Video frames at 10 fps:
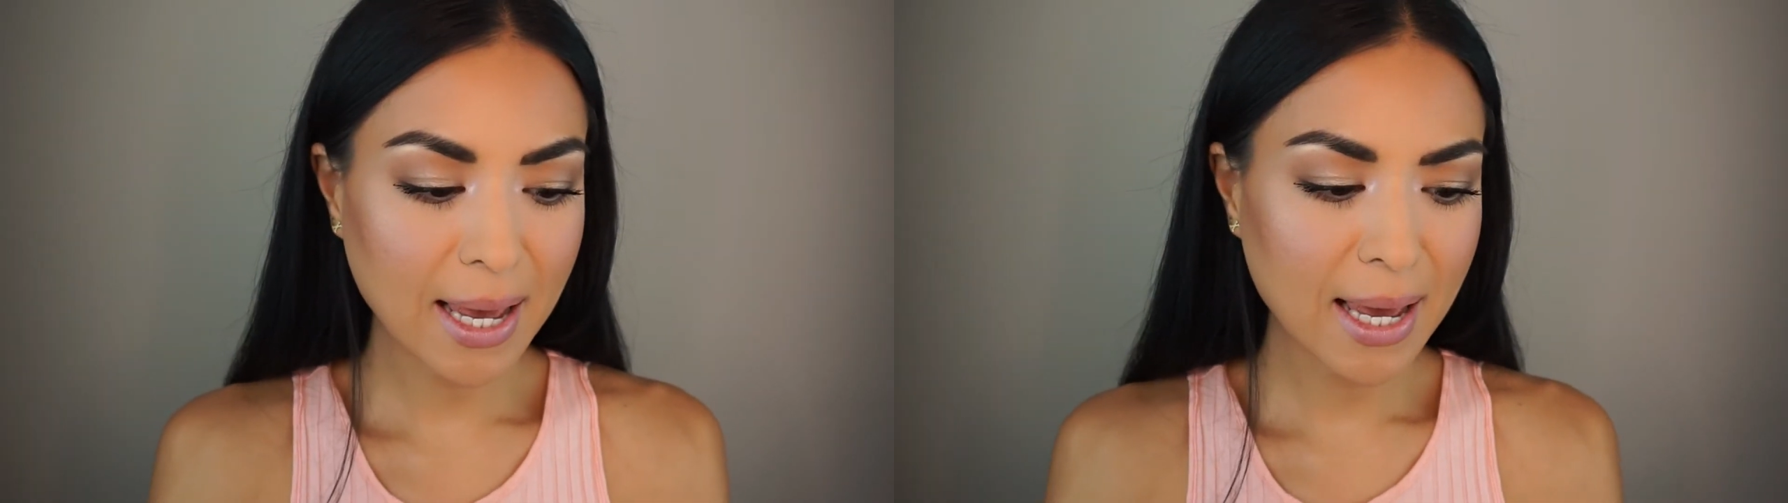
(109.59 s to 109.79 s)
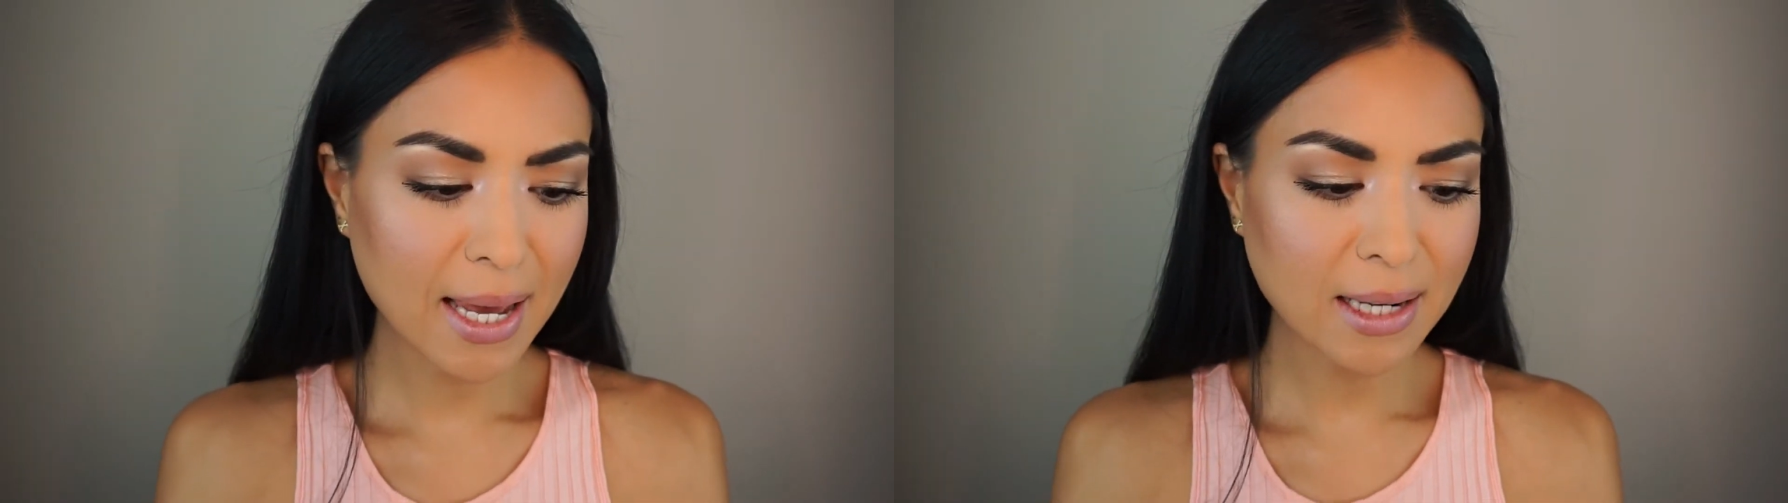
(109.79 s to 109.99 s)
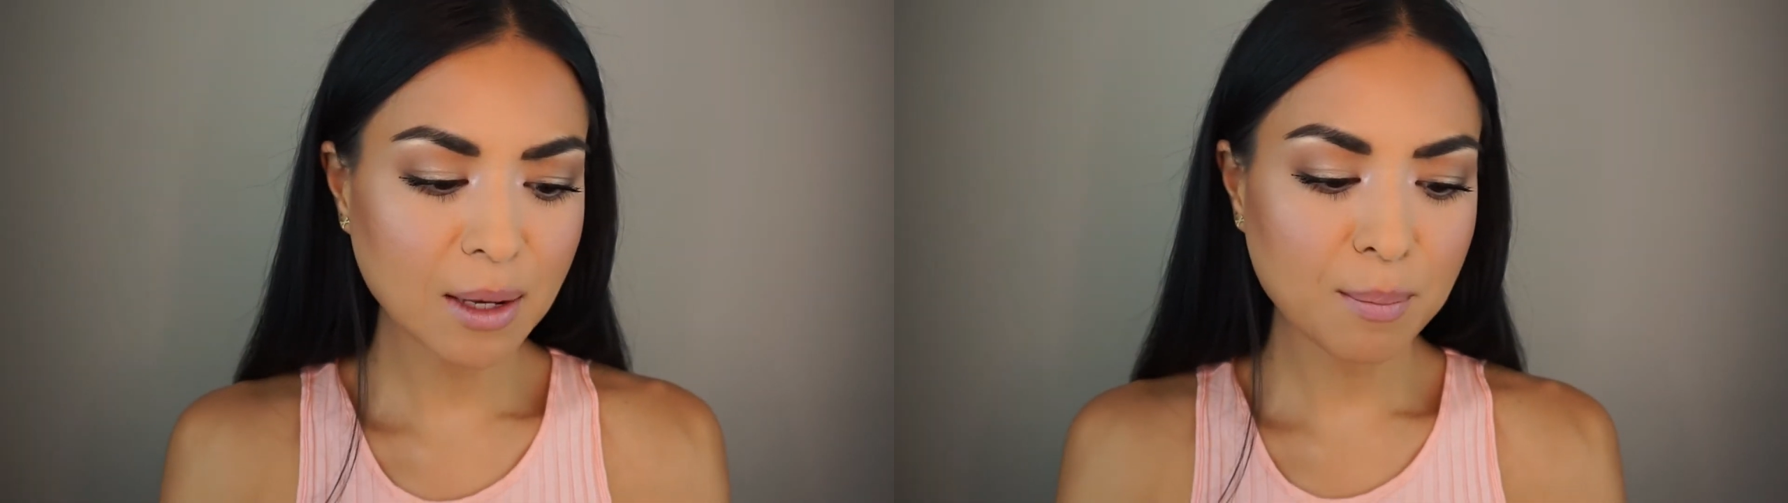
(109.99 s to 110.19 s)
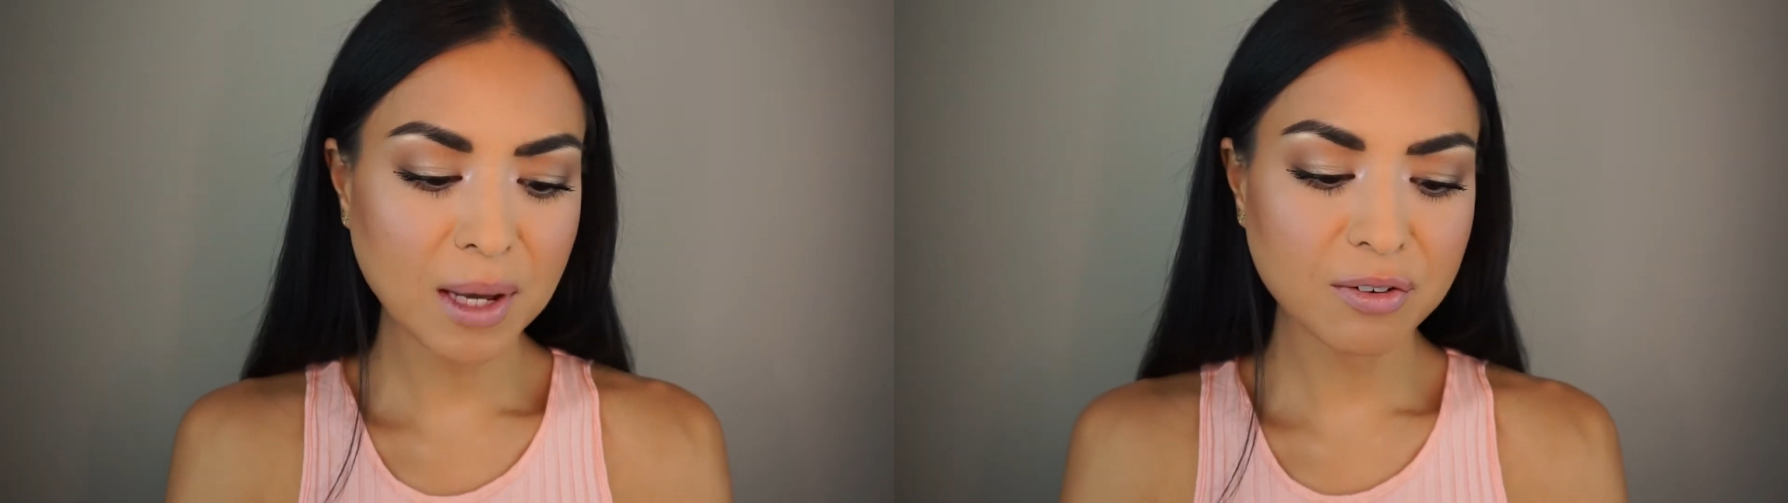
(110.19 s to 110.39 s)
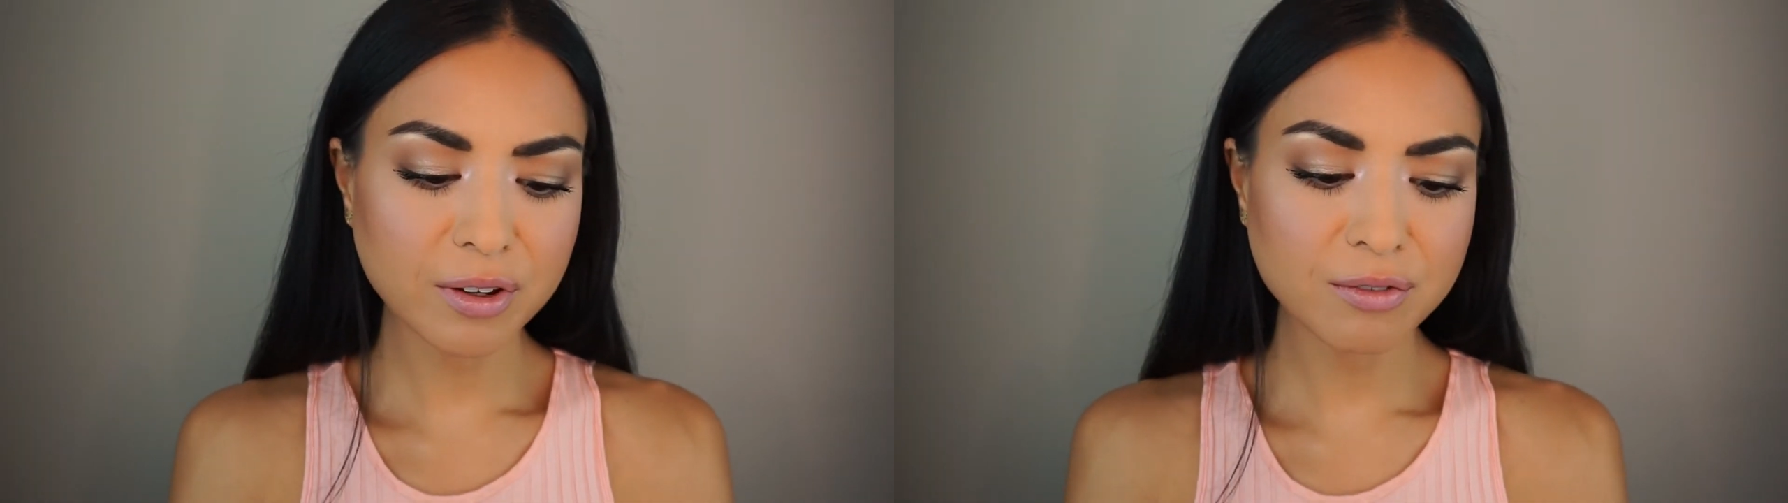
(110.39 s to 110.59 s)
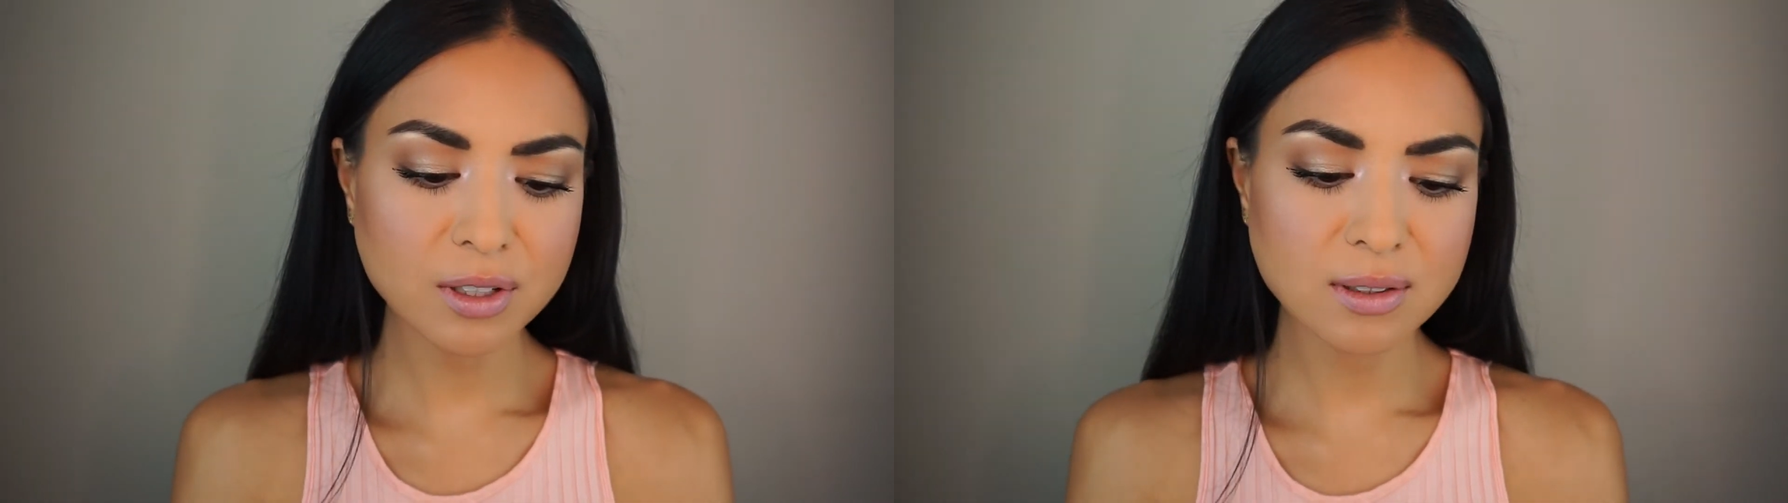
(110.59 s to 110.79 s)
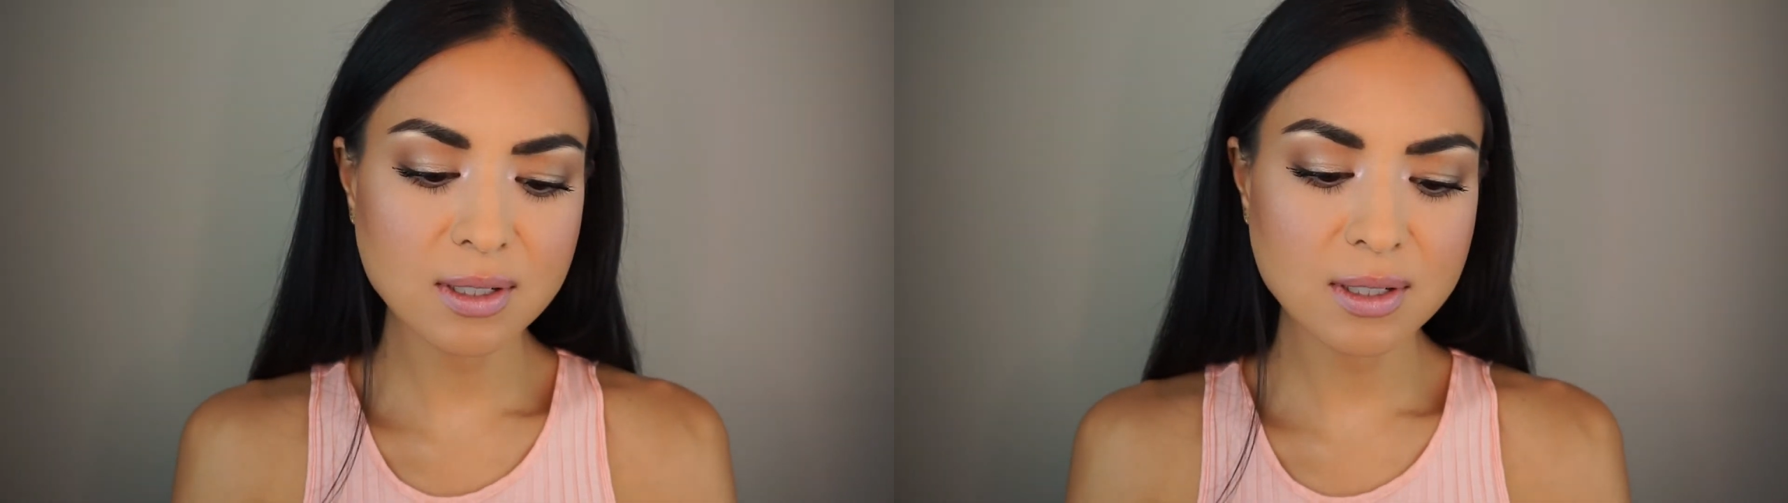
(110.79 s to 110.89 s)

And my favorite